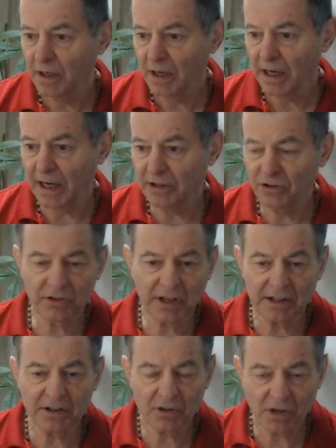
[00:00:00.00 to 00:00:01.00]
and just
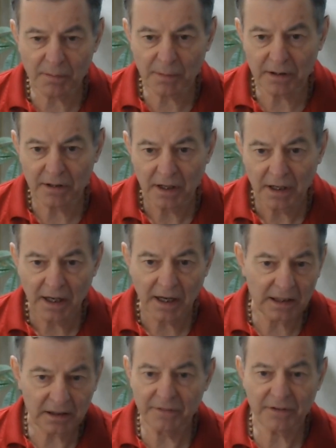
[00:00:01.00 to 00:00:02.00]
get determined.
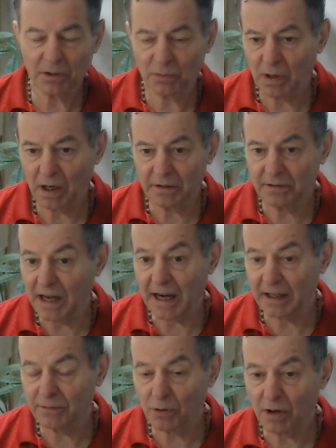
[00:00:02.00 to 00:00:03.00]
I live on a, a,
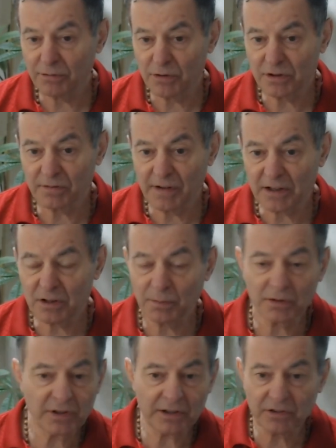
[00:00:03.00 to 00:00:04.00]
diet of raw fruits and
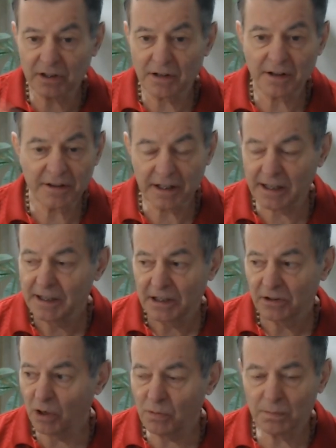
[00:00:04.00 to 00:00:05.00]
vegetables. That's another thing.
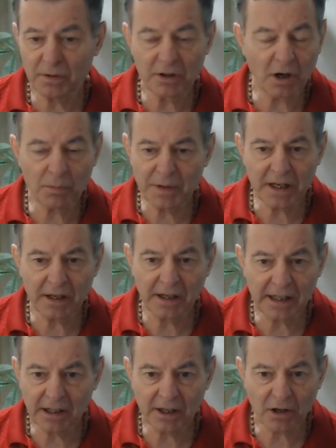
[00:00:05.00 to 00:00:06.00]
Don't don't be
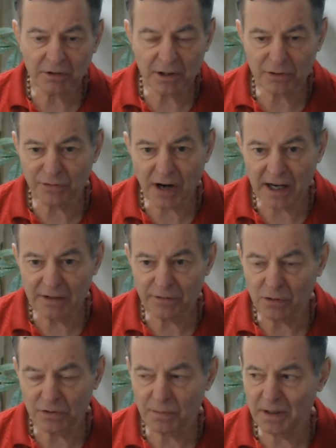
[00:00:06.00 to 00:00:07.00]
eating all these fried
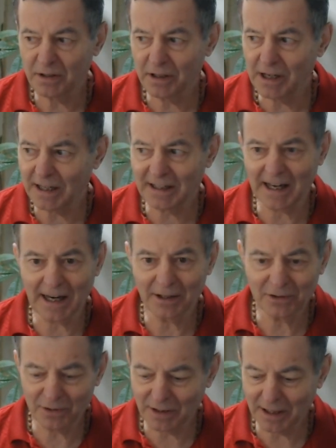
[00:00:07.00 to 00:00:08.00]
foods. I mean, you got
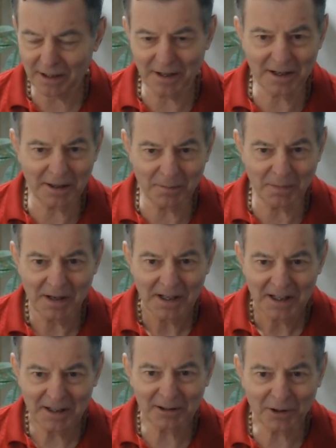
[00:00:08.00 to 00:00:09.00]
cancer. You got you,
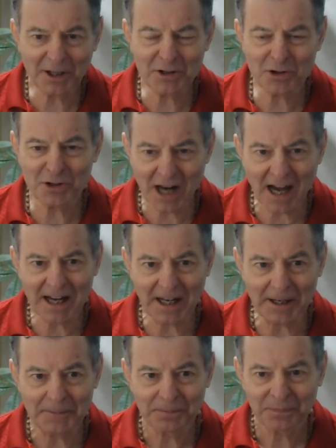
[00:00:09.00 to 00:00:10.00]
you look at your
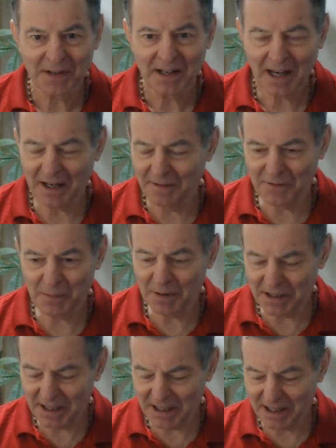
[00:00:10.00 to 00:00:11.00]
diet. Now, if you've been
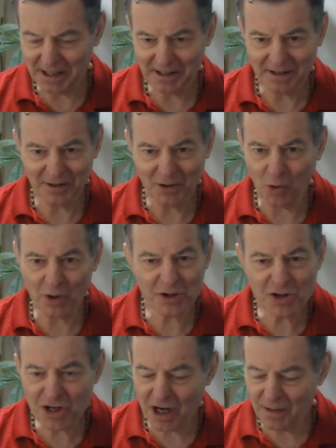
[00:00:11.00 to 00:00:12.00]
eating corn
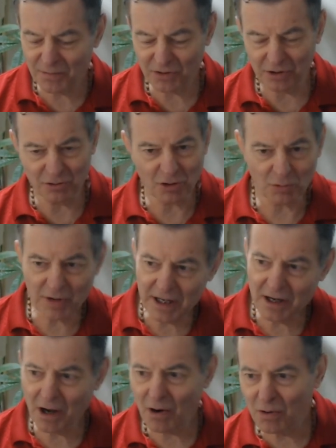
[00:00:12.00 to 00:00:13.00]
chips and
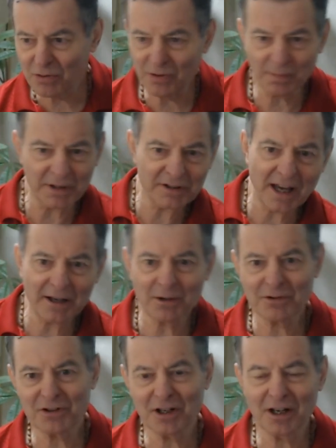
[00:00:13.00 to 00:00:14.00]
Doritos and potato
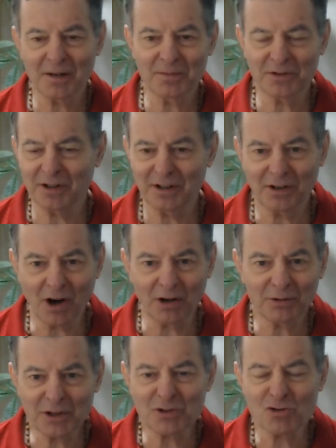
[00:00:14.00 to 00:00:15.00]
chips and all
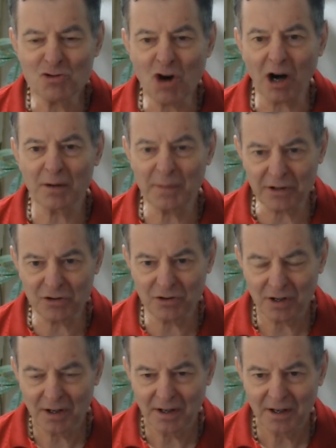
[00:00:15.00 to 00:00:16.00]
this garbage
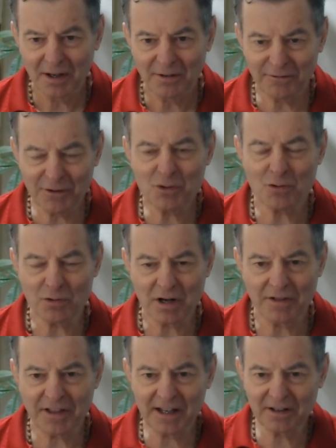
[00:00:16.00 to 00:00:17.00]
food,
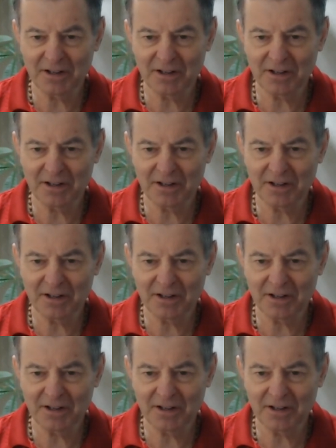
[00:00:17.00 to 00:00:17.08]
things